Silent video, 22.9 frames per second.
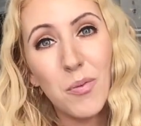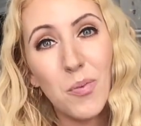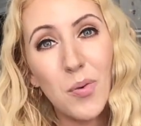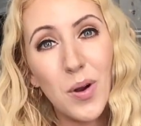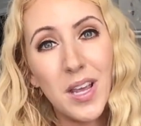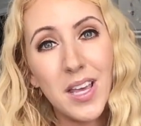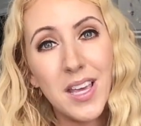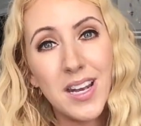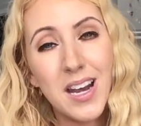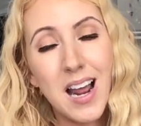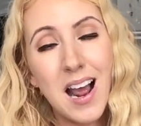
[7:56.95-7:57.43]

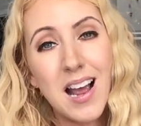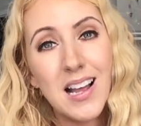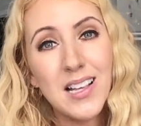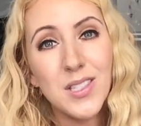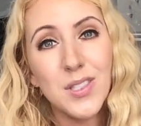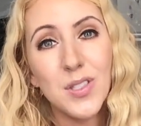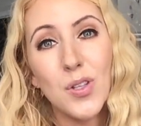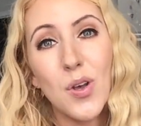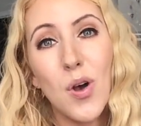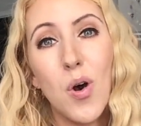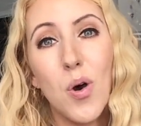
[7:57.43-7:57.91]
when I
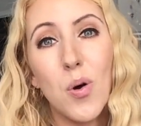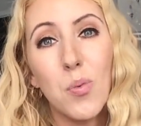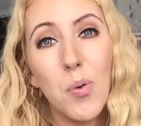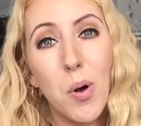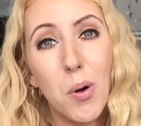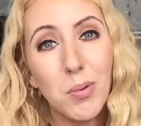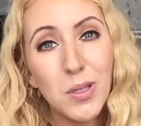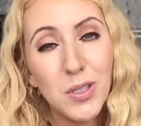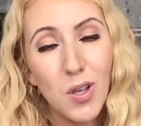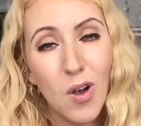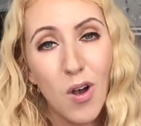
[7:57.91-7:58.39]
saw
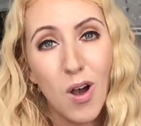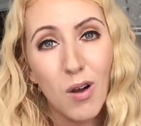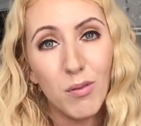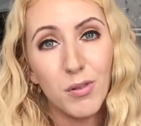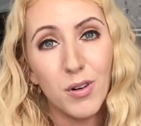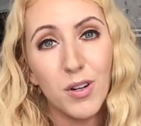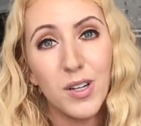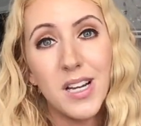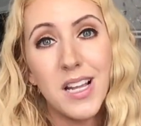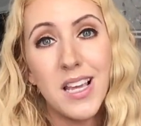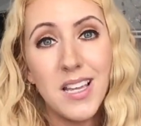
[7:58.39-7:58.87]
what was
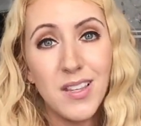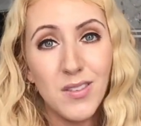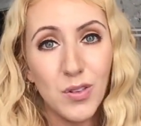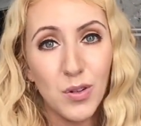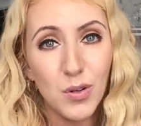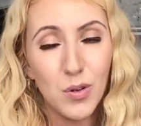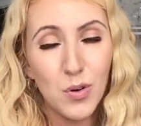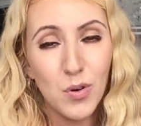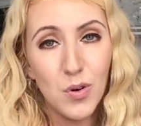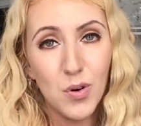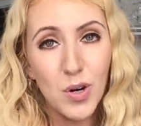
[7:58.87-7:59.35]
offered in
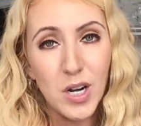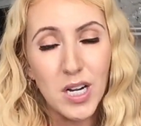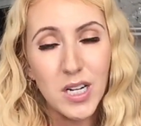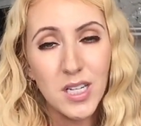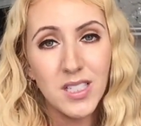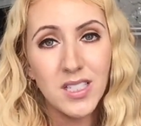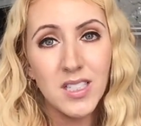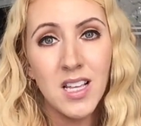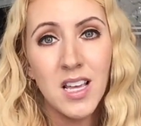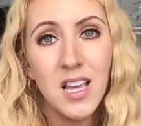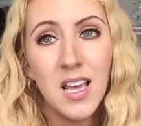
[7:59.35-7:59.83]
the course.